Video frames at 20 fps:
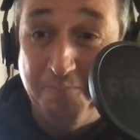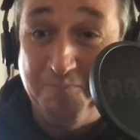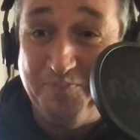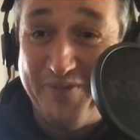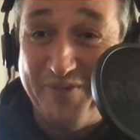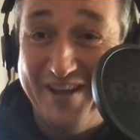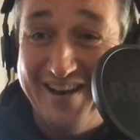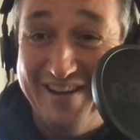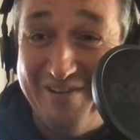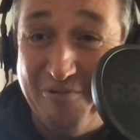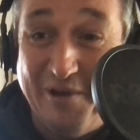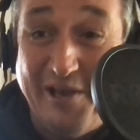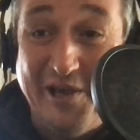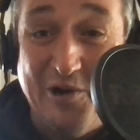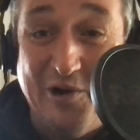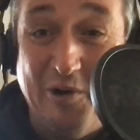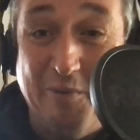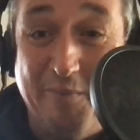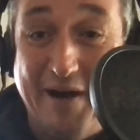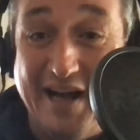And if we
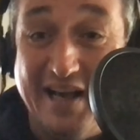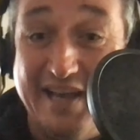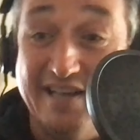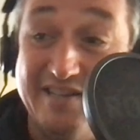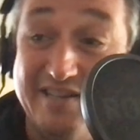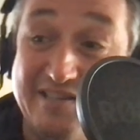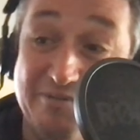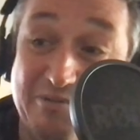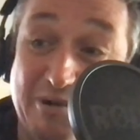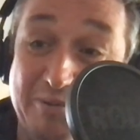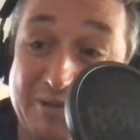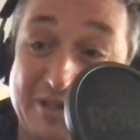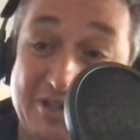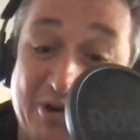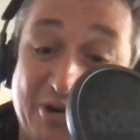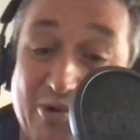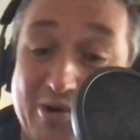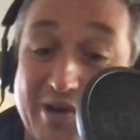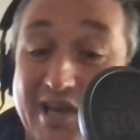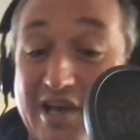go back into what we're
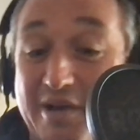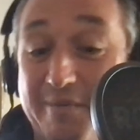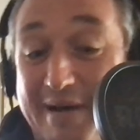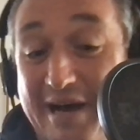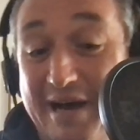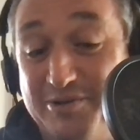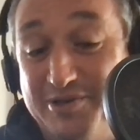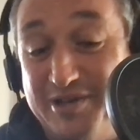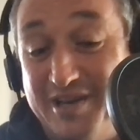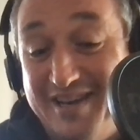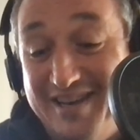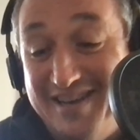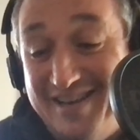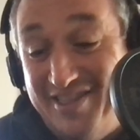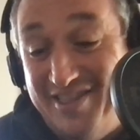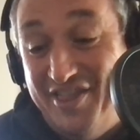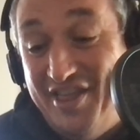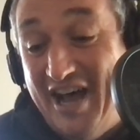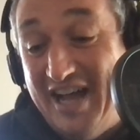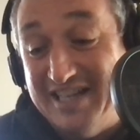talking about,
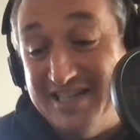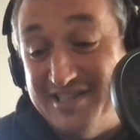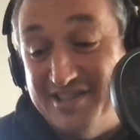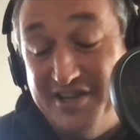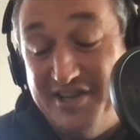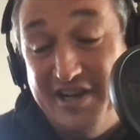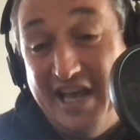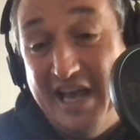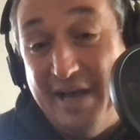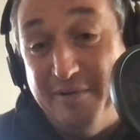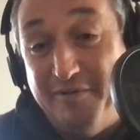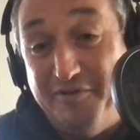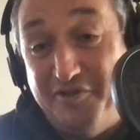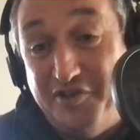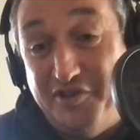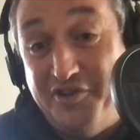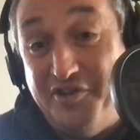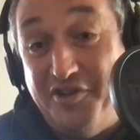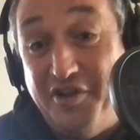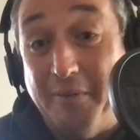that's the name of
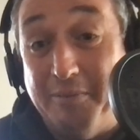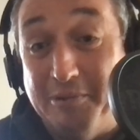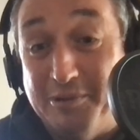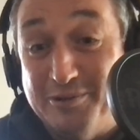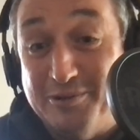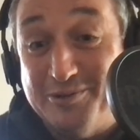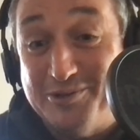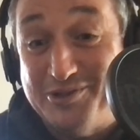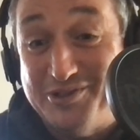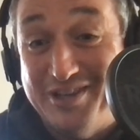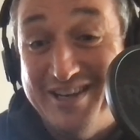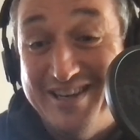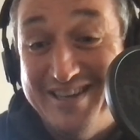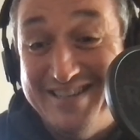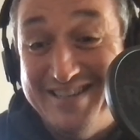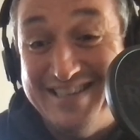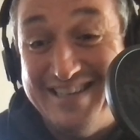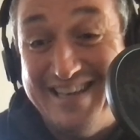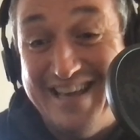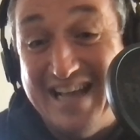the doubles,
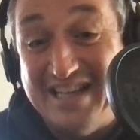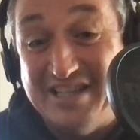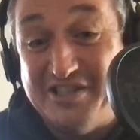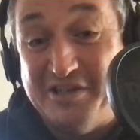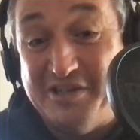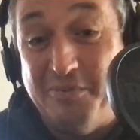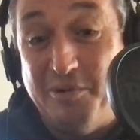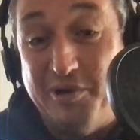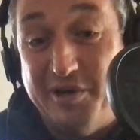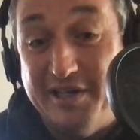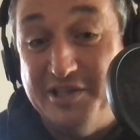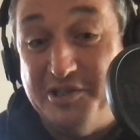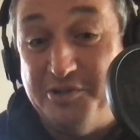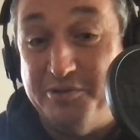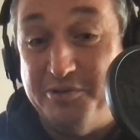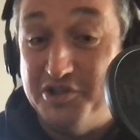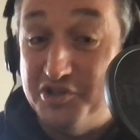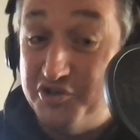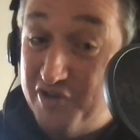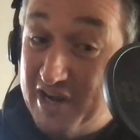to get someone into
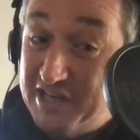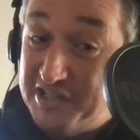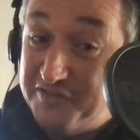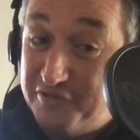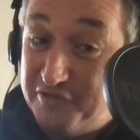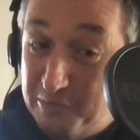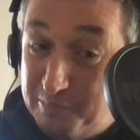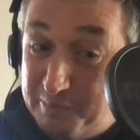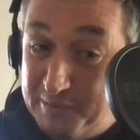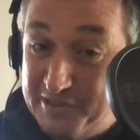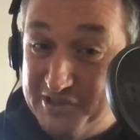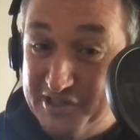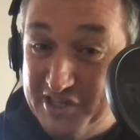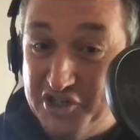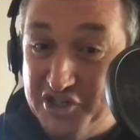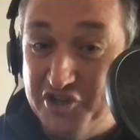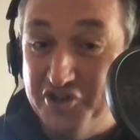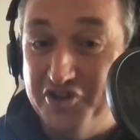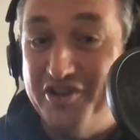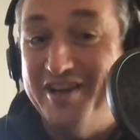a stressful
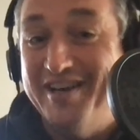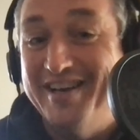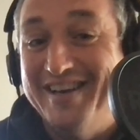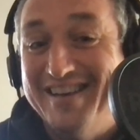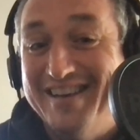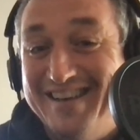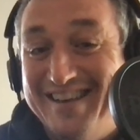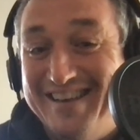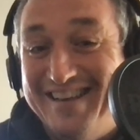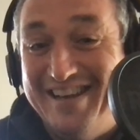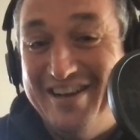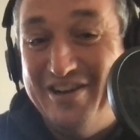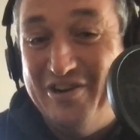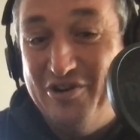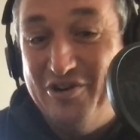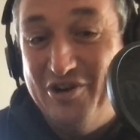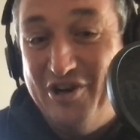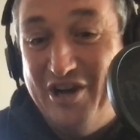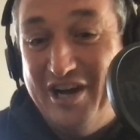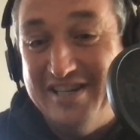position,
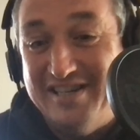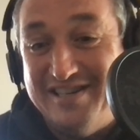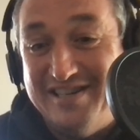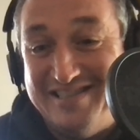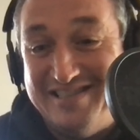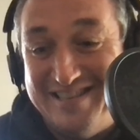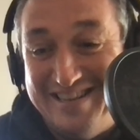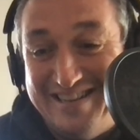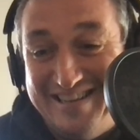and